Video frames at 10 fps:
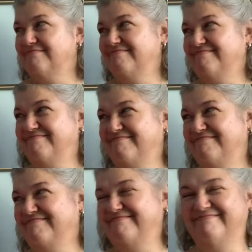
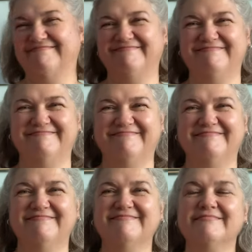
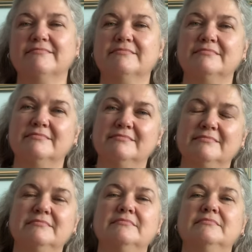
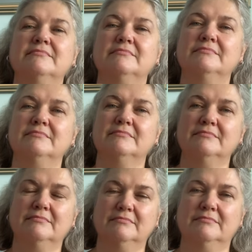
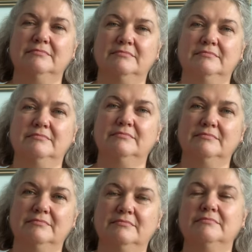
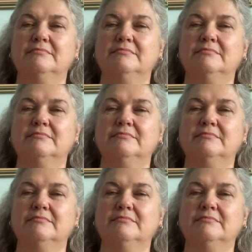No words are spoken by the person on screen.